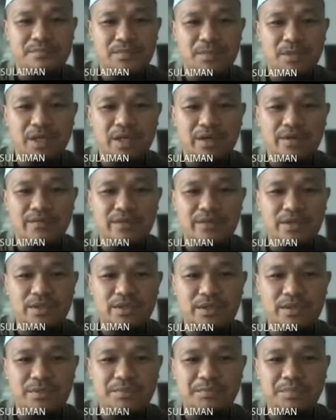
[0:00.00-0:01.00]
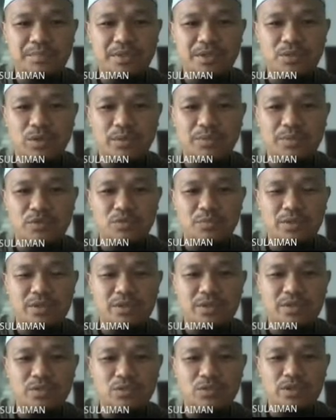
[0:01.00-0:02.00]
P2, P3
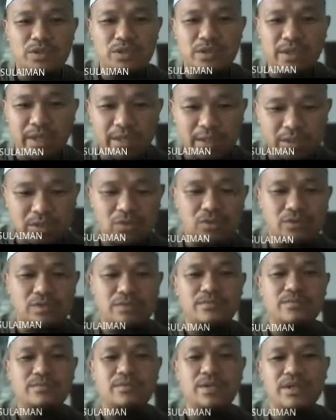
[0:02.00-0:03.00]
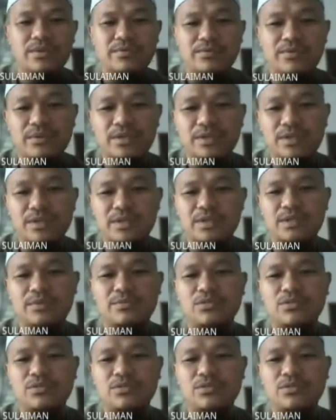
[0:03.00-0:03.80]
we encode. But in terms